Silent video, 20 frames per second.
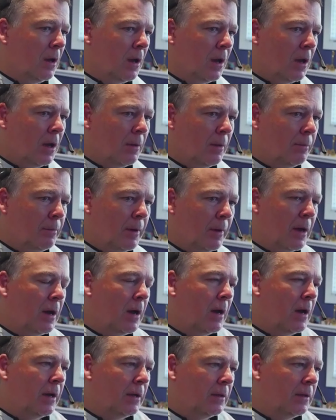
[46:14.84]

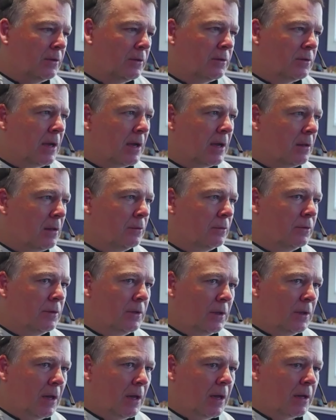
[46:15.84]
behind
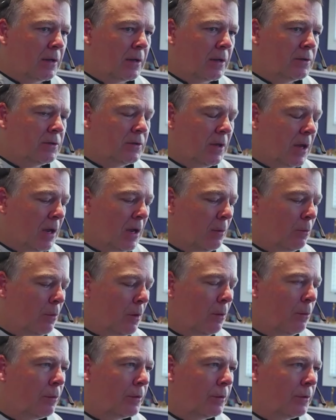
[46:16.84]
CycloneDX. And
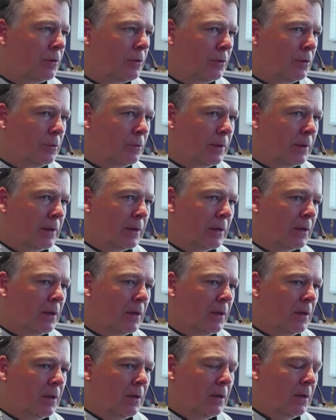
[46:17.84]
what we're doing
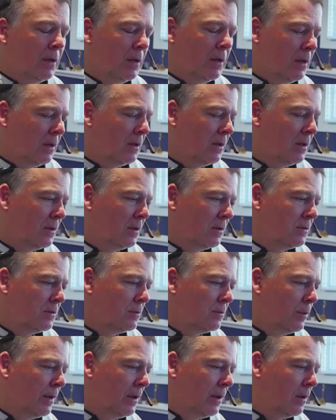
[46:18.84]

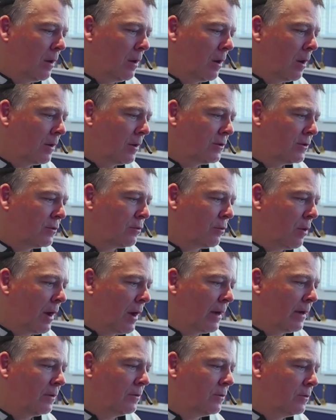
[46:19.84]
is we are
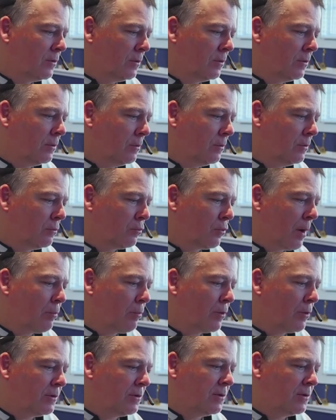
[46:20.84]
trying to
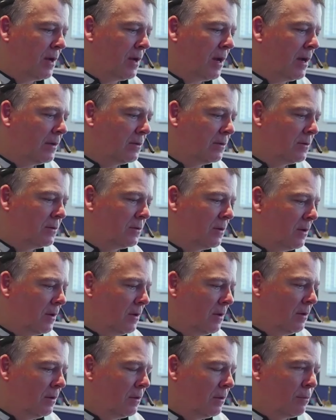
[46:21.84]
represent
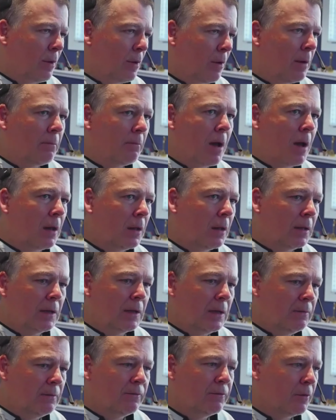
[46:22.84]
threat modeling
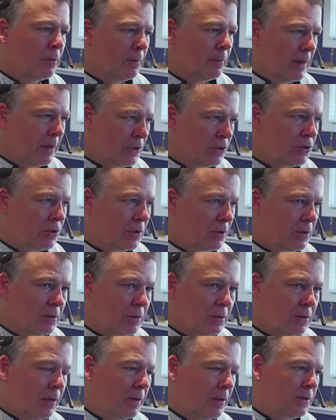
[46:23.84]
information.
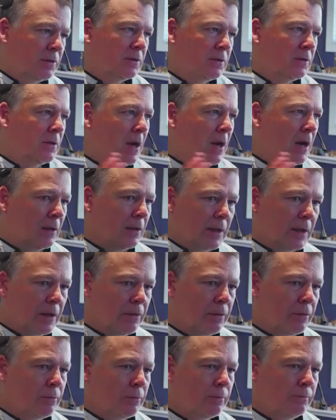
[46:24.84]
Now, this is not
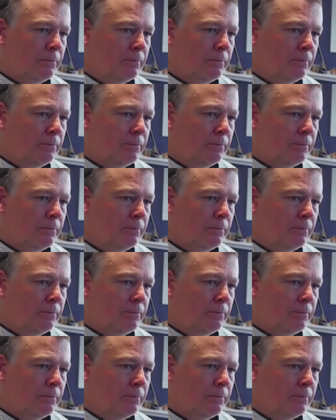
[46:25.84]
like